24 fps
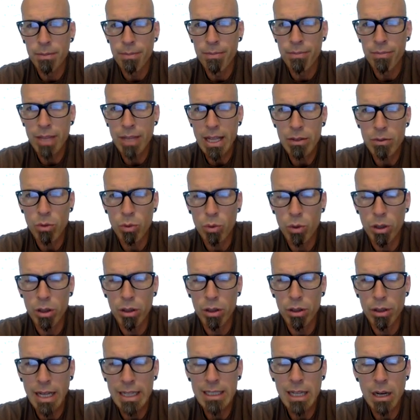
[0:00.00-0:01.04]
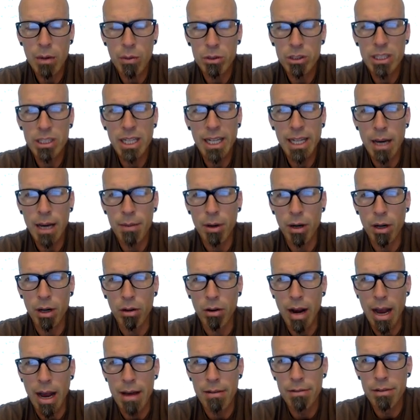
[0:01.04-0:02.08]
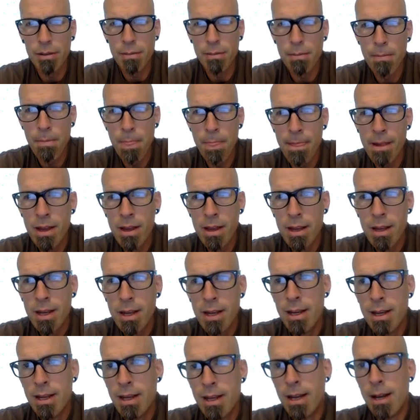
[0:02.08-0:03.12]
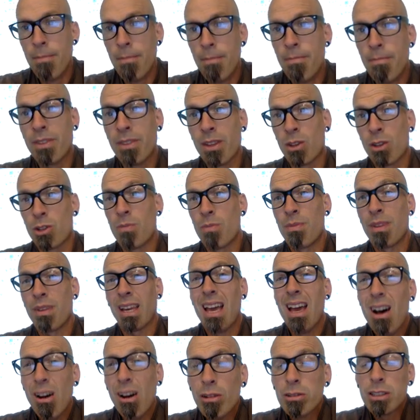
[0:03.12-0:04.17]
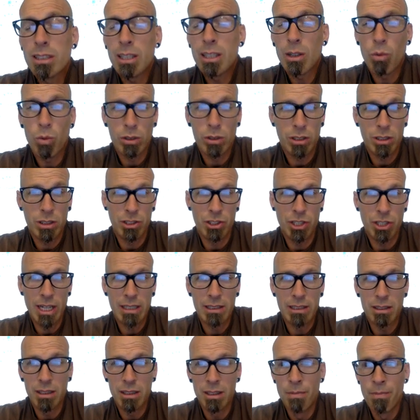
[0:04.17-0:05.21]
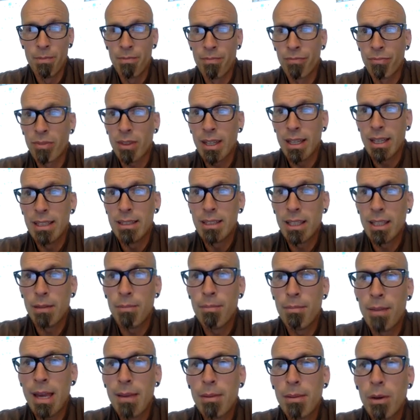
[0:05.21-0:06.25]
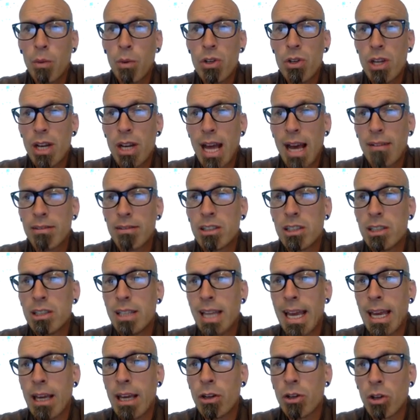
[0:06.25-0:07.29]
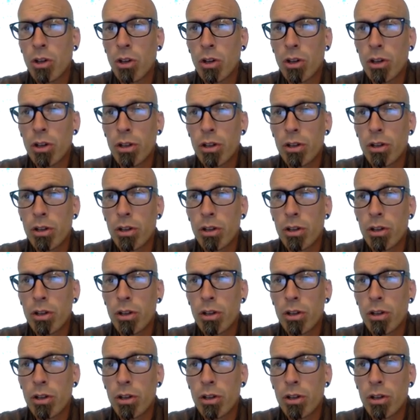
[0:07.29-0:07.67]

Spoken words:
That's how we're setting up our graph. Something else that was suggested is that maybe we should have standard